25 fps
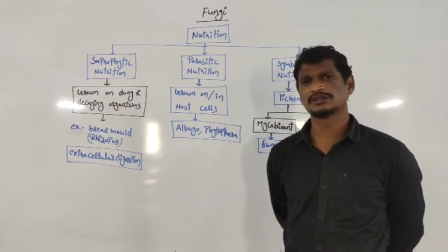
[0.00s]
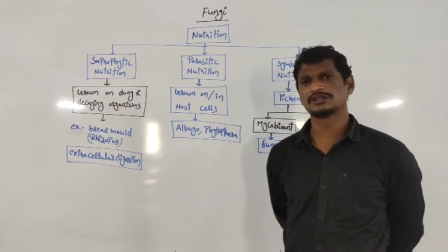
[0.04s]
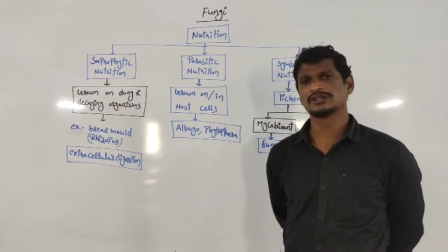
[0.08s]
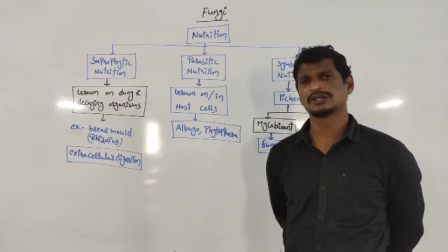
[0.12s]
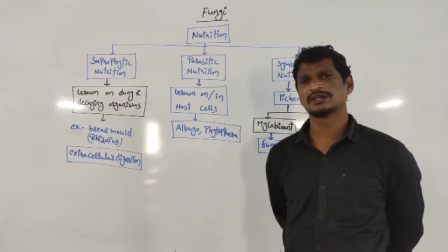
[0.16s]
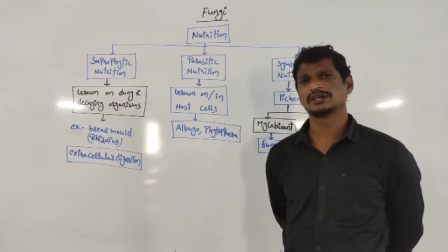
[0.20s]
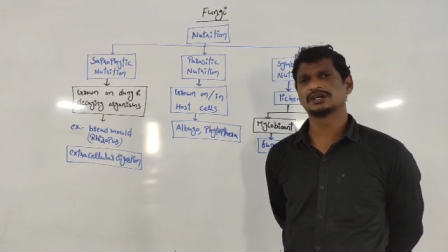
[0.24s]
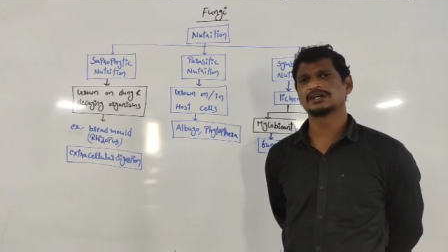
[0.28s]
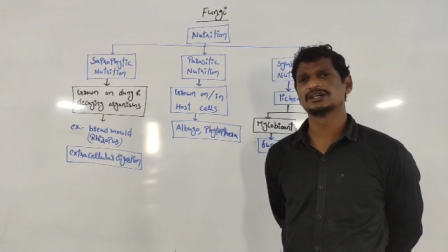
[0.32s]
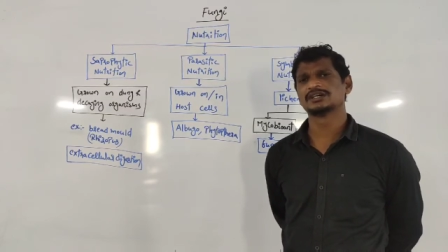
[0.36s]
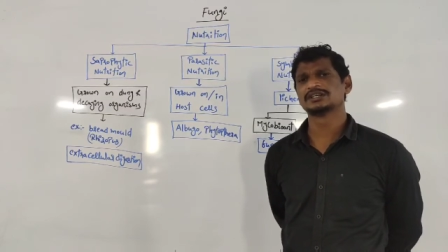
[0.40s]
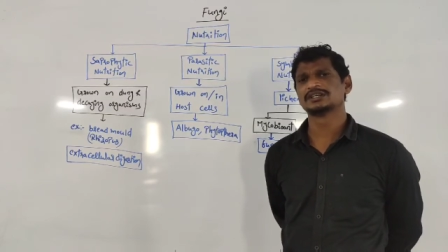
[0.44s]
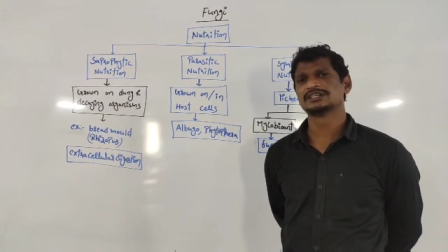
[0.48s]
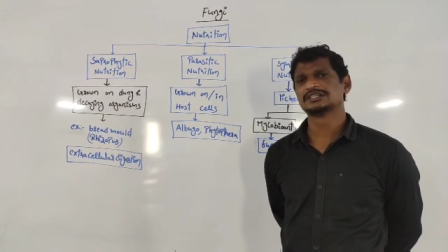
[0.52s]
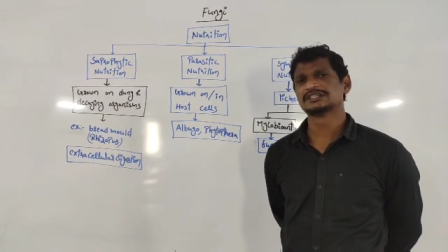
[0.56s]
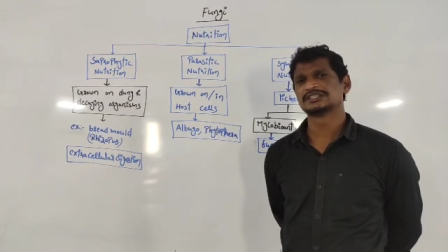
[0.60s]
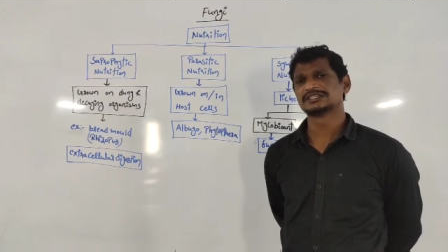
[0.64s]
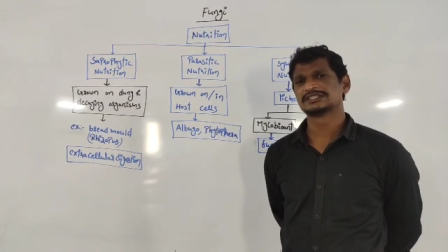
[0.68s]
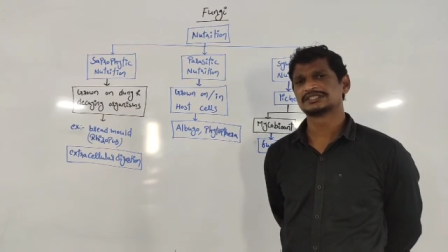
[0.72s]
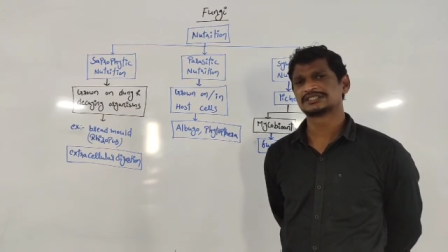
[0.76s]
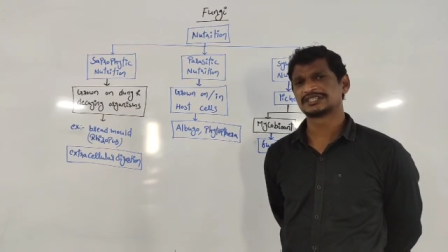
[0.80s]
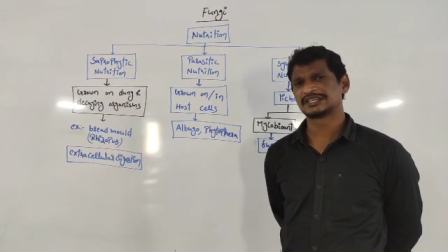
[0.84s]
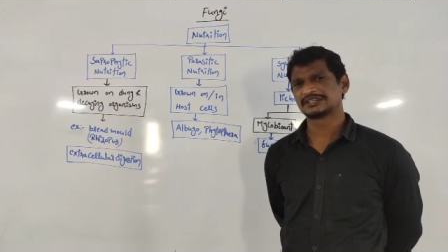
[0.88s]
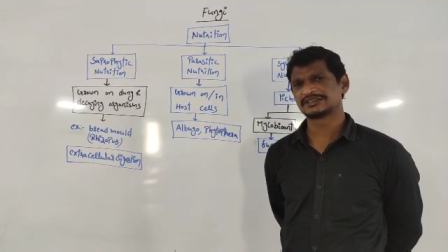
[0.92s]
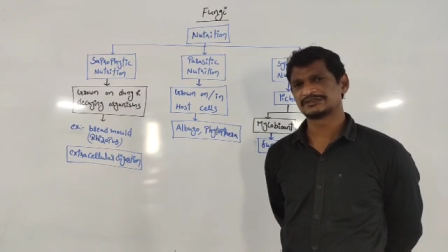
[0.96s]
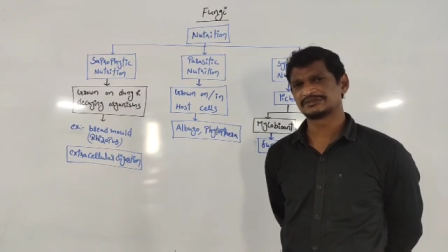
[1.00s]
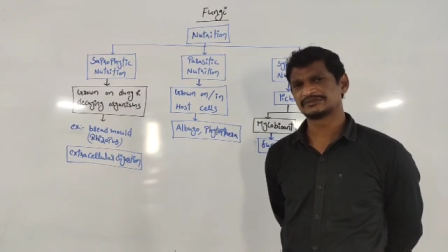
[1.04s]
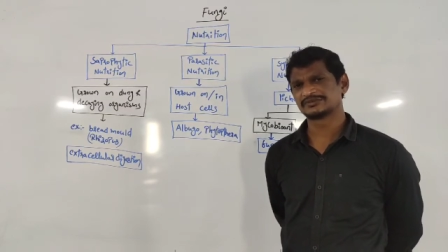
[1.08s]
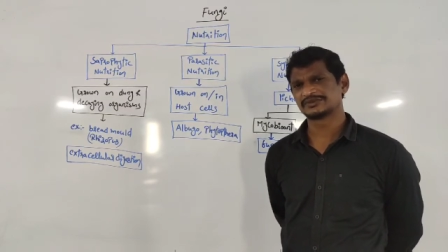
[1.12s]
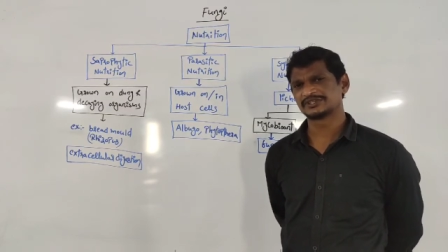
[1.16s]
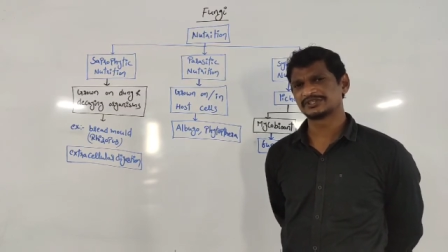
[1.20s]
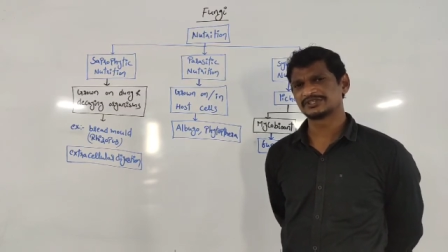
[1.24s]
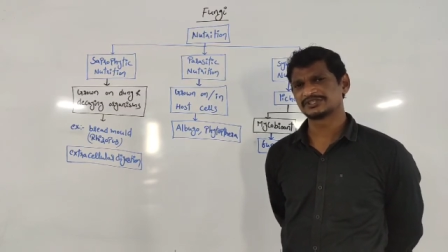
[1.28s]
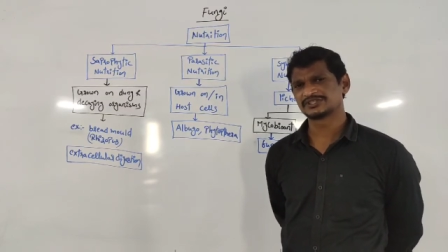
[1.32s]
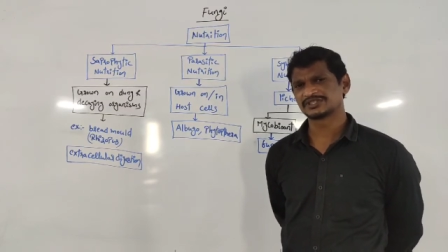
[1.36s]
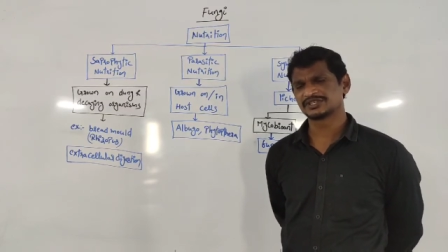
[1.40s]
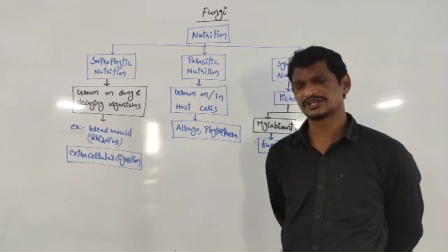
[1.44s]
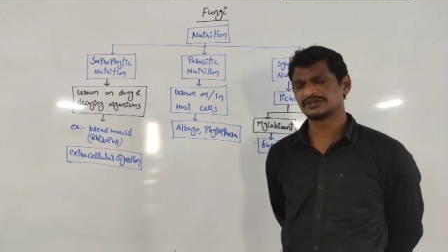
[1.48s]
the
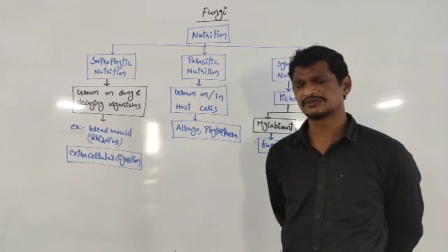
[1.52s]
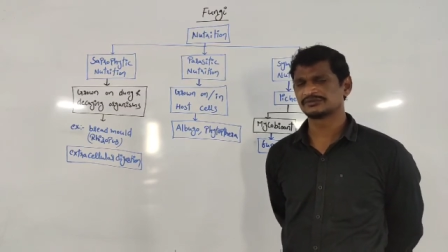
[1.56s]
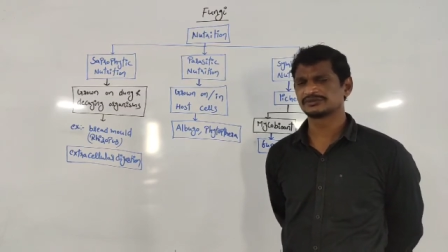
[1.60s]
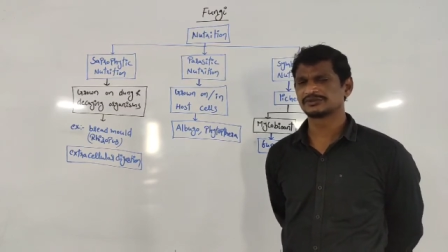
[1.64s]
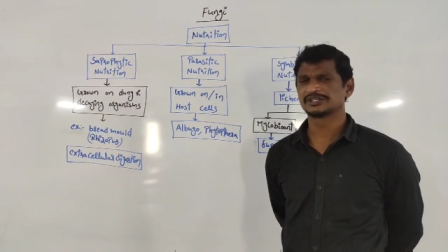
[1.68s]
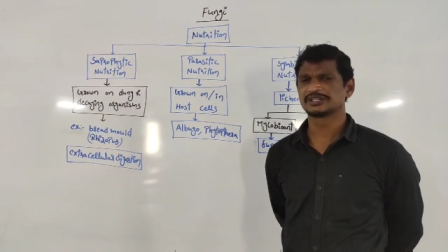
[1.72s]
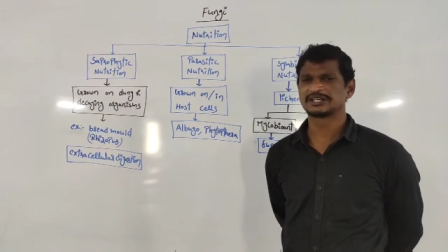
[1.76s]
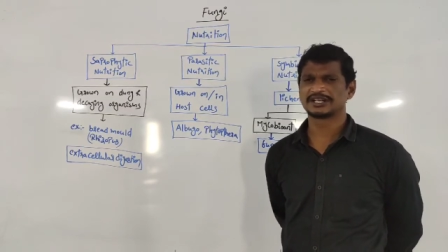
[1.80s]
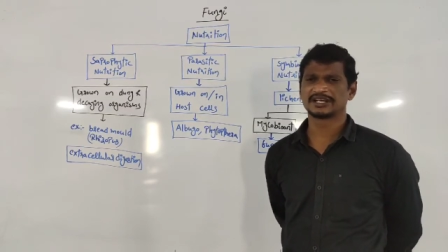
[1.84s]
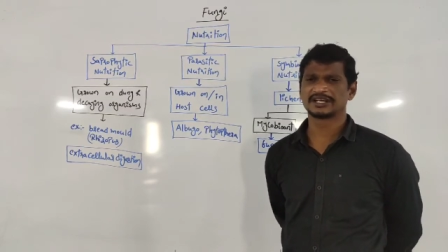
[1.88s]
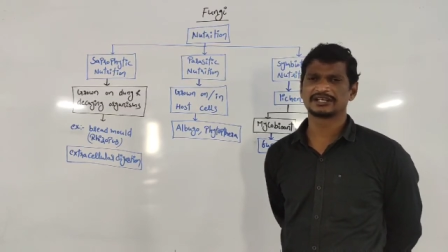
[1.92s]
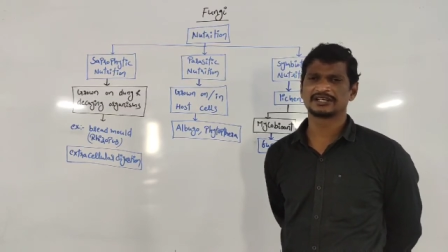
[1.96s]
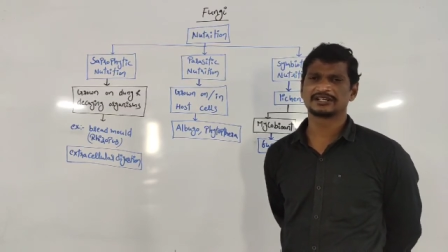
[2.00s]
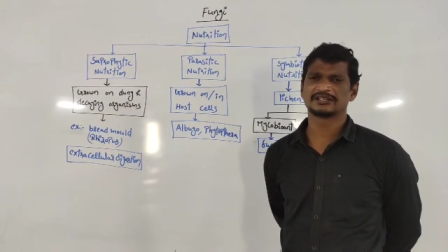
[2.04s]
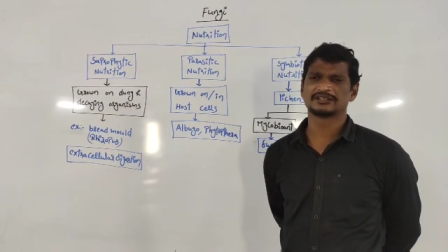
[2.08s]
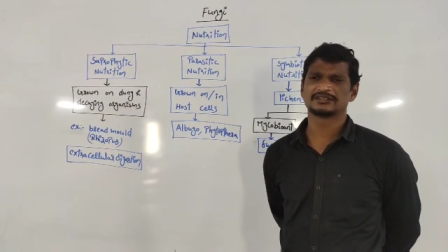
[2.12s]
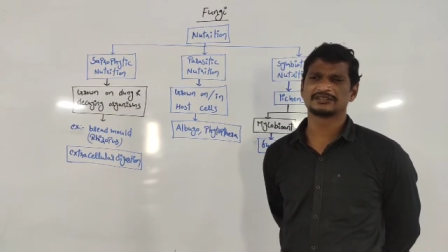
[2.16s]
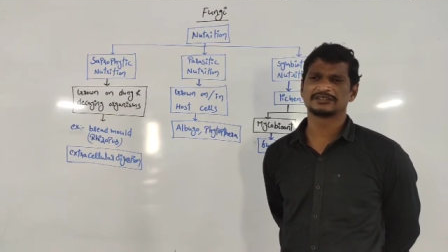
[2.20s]
surface of the dung.